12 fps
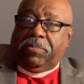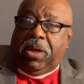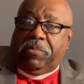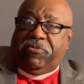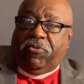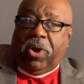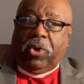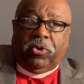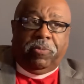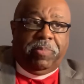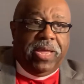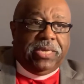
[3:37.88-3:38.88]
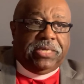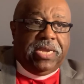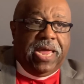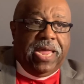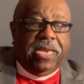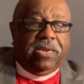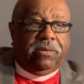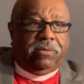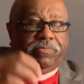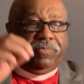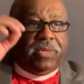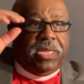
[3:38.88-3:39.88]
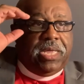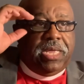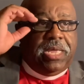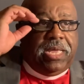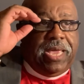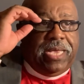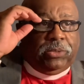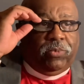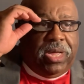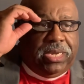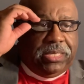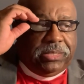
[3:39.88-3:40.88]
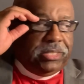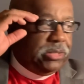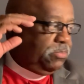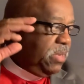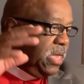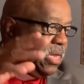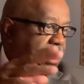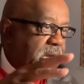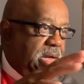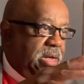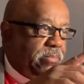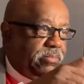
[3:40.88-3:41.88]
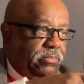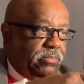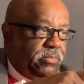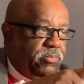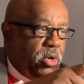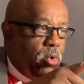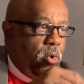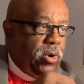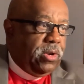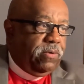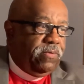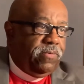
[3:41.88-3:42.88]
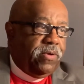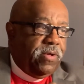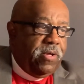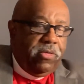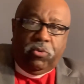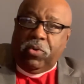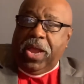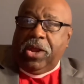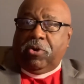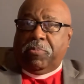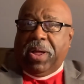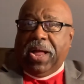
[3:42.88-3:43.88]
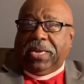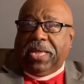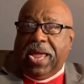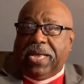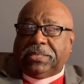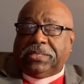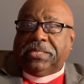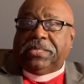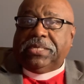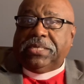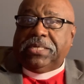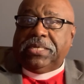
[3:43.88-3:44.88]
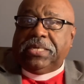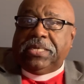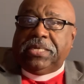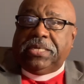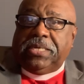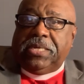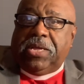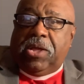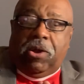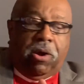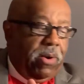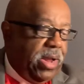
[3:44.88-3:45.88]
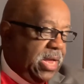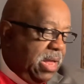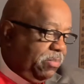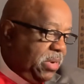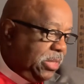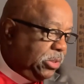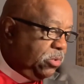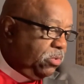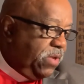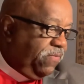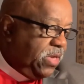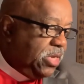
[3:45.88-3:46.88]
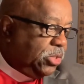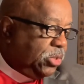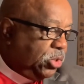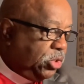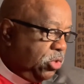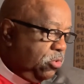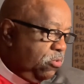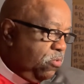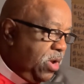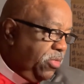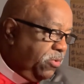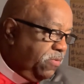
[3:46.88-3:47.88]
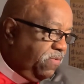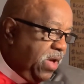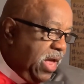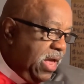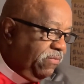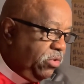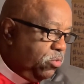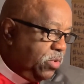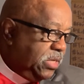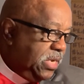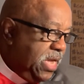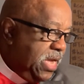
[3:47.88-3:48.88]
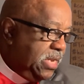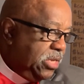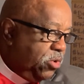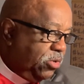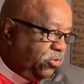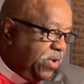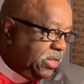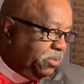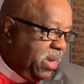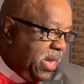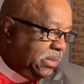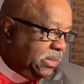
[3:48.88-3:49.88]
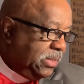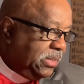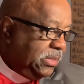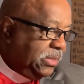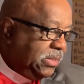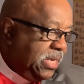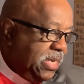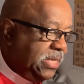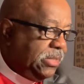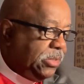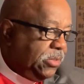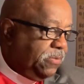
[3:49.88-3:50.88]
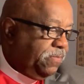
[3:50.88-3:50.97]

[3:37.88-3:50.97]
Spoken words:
before I go to bed tonight, as well as it's being recorded through Anchor Podcasting. All right, God bless you. Ephesians 2, 1 through 5. You were dead in your trespasses and sins,